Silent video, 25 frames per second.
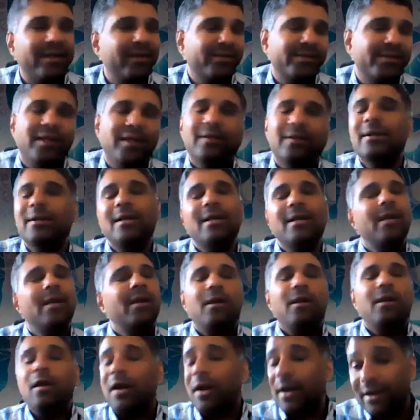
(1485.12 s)
there's a
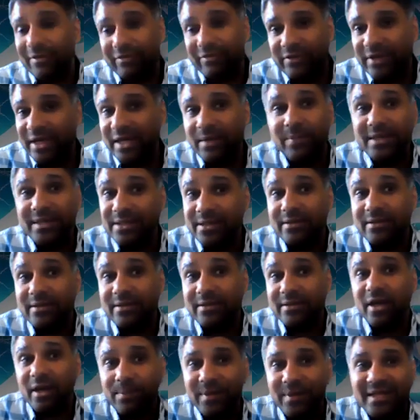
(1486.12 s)
lot of treatments and
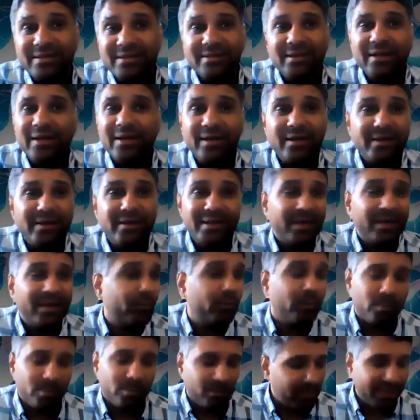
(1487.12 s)
therapies that are in
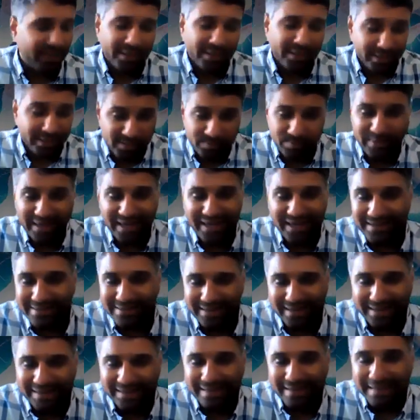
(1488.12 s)
that
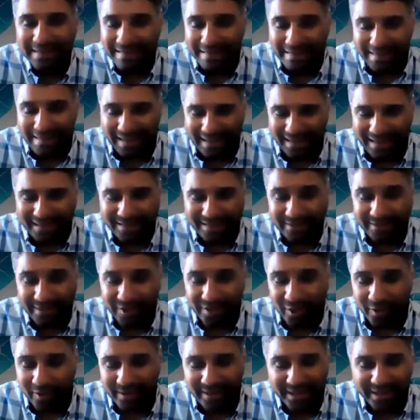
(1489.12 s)
space. And I can
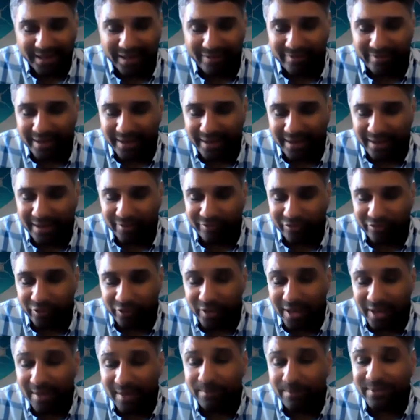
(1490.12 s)
recall like even like a few
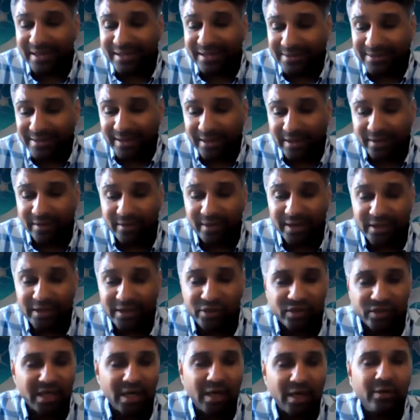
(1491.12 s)
companies that had
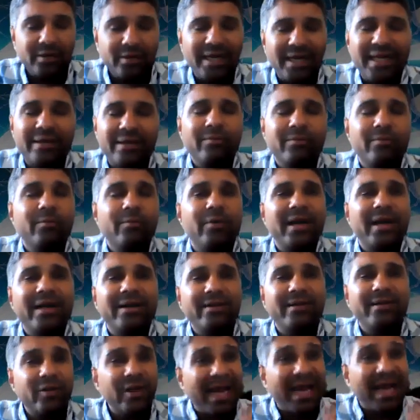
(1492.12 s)
reached out, like
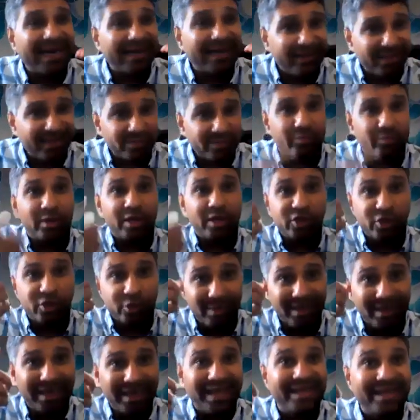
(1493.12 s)
where you had these
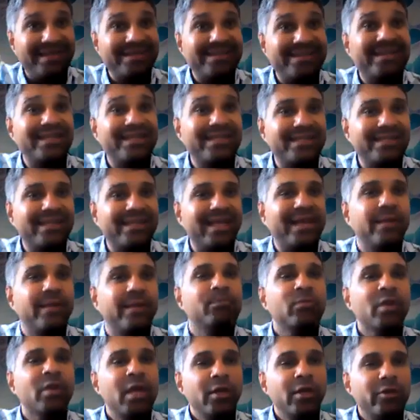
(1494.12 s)
virtual headsets that
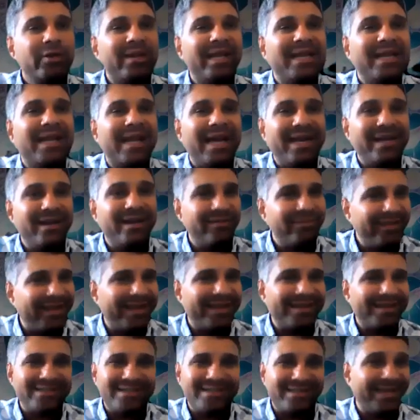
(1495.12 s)
You can kind of
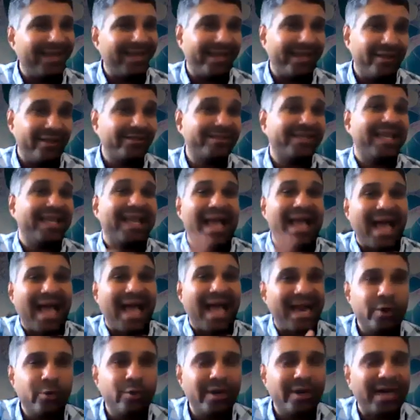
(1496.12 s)
like, just like you're saying,
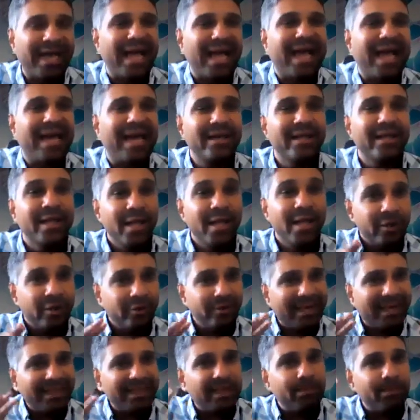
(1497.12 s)
hand over hand,
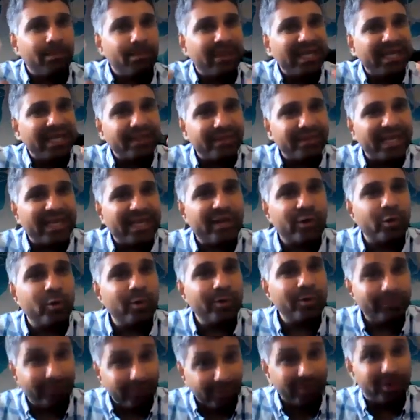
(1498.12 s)
you let them be in their
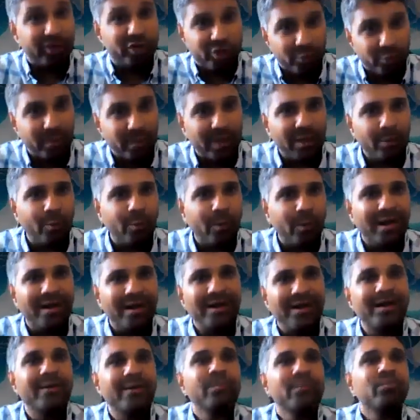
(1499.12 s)
own virtual
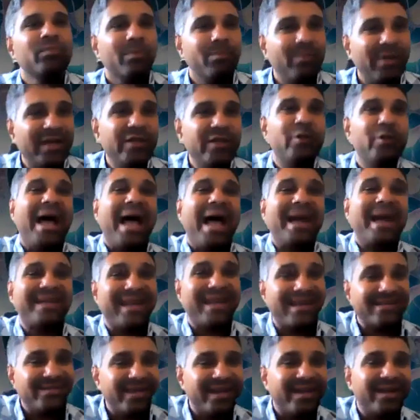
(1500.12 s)
world, but you act
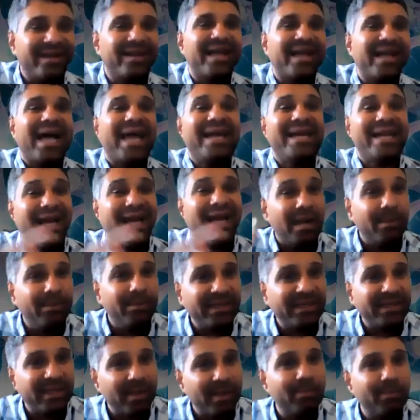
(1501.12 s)
as their guide,
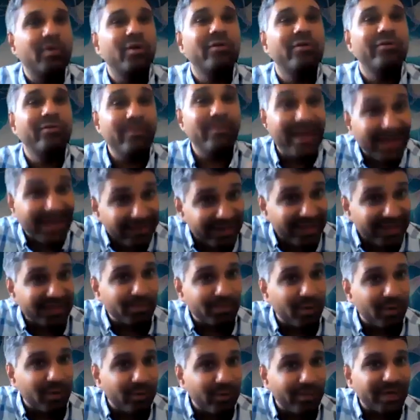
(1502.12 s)
helping them make
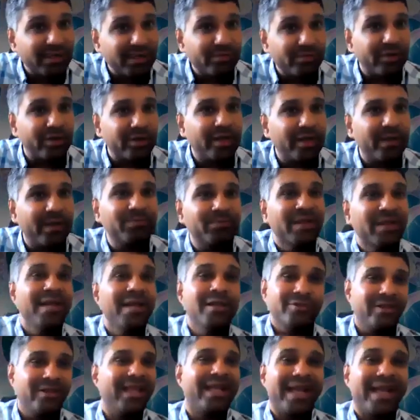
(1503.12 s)
these movements for them.
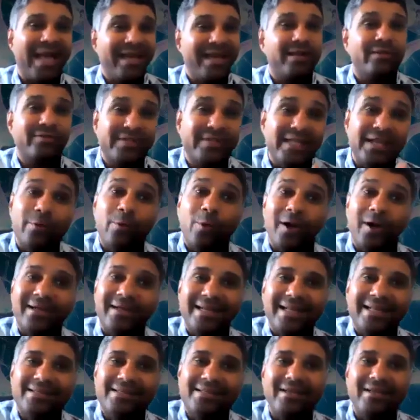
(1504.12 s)
So they kind of see what
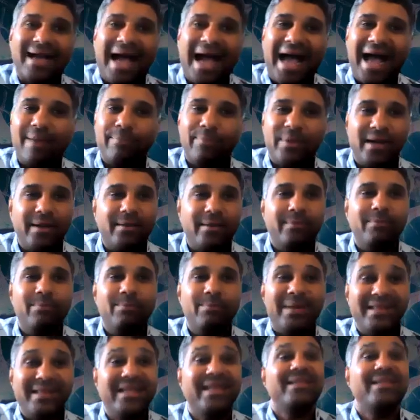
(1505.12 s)
needs to happen,
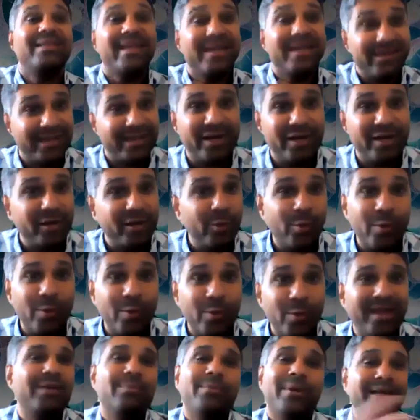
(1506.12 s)
but they think they're
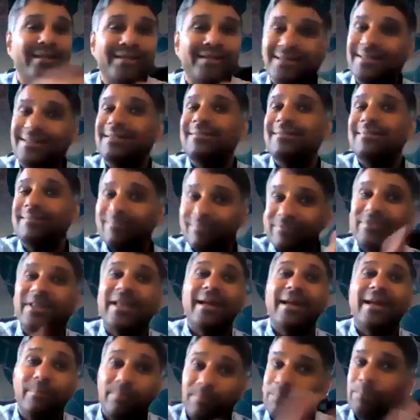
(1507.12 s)
doing it, but it's
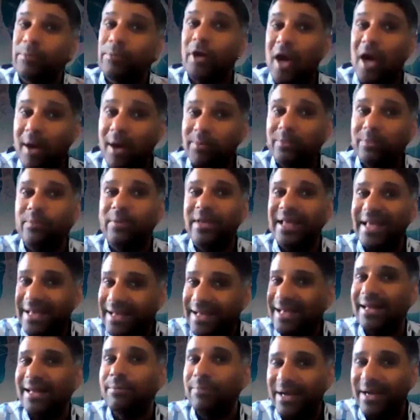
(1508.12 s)
their prompt
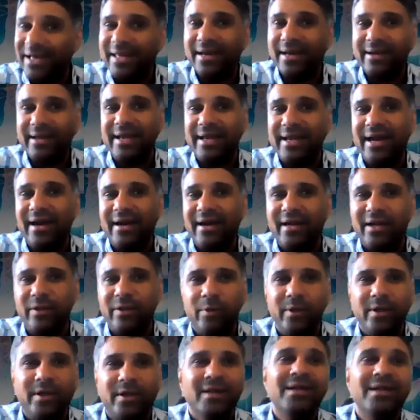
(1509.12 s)
being held by their
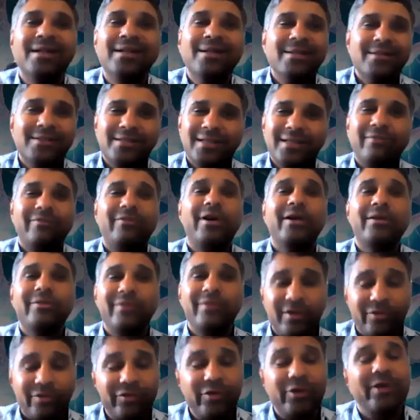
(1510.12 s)
caregiver. So I've worked
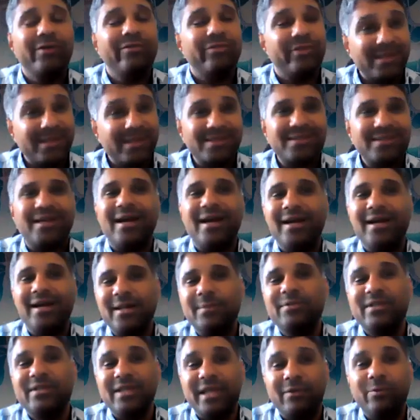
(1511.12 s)
with a few different
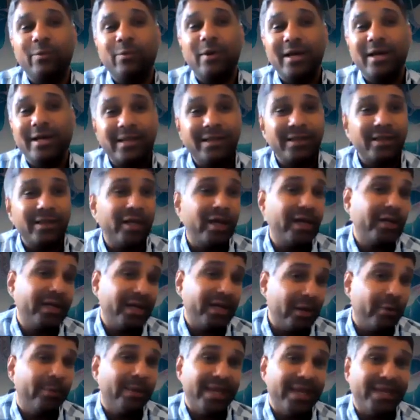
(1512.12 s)
startups that work in that
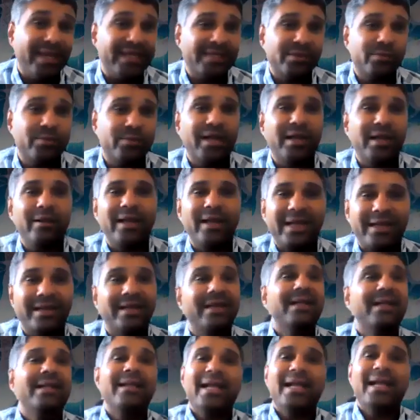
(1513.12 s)
domain as well, like
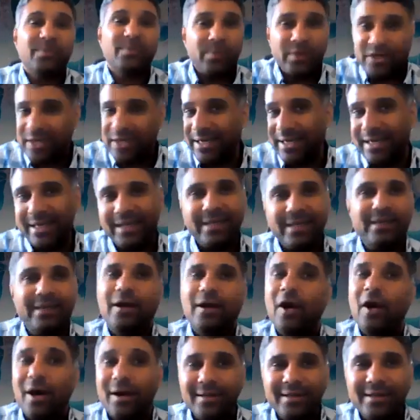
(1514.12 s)
especially in
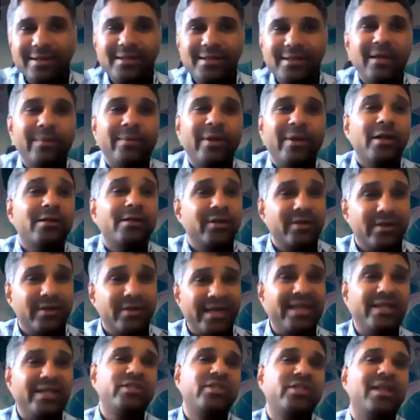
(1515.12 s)
autism. I also
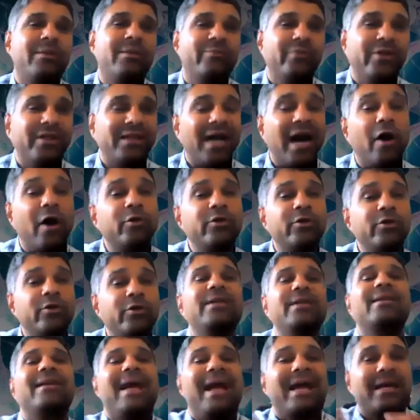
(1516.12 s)
teach them with how to
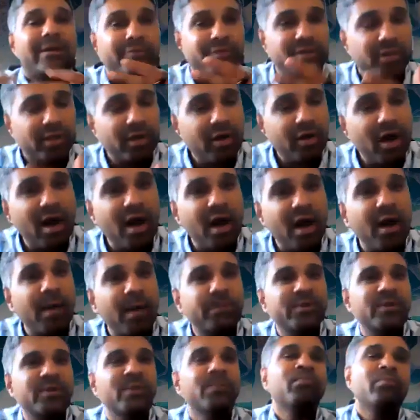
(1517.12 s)
interact with
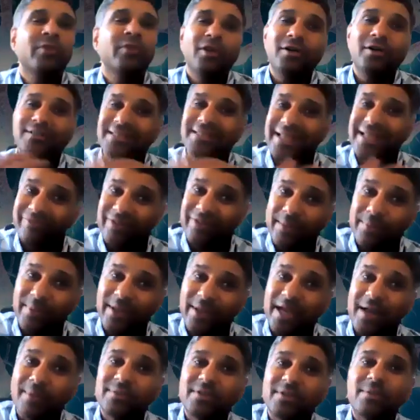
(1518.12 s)
cops, because safety
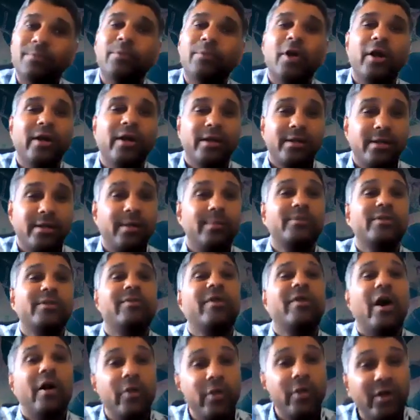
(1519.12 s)
becomes important in terms of
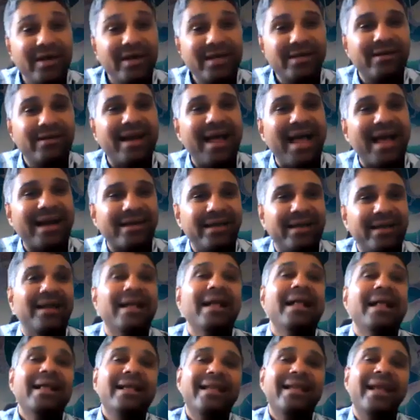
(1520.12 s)
how you interact, and
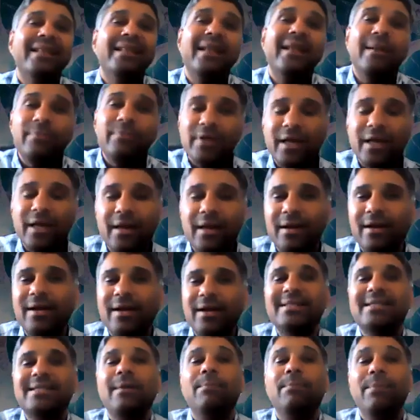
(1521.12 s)
get them to
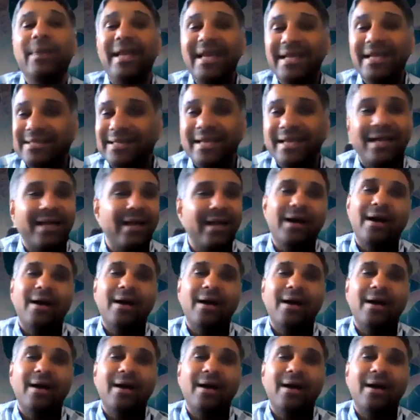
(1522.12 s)
learn some basic